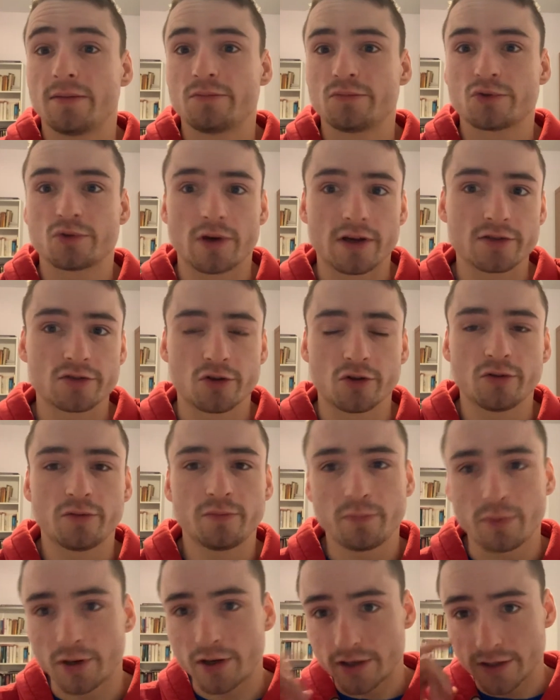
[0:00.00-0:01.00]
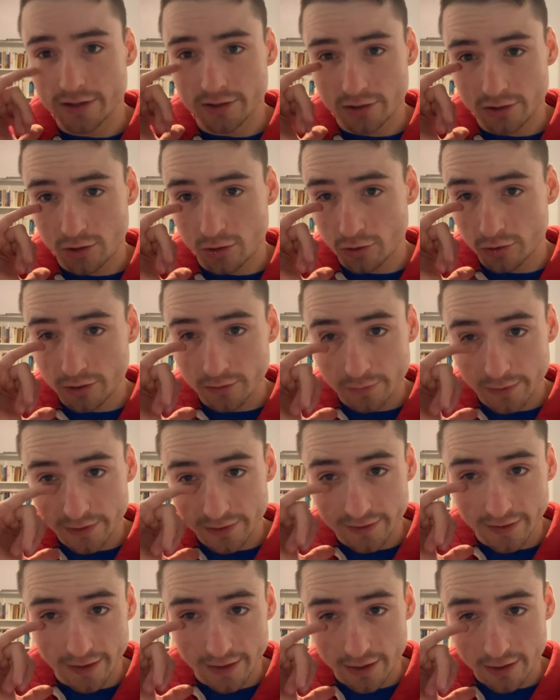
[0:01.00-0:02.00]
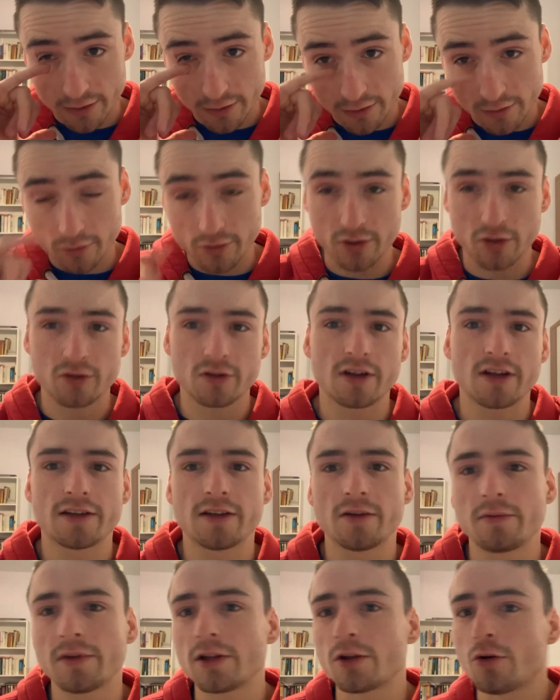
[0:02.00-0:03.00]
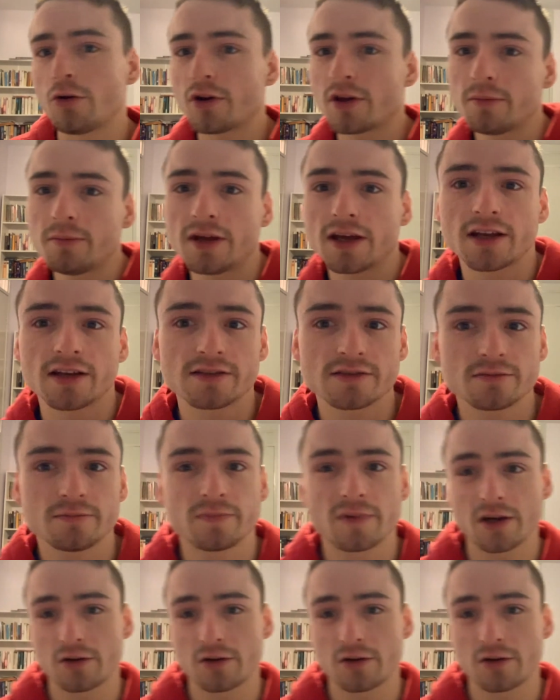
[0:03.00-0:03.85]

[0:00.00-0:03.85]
So it is good, but it could have been tighter, or it could have had a wee locking mechanism.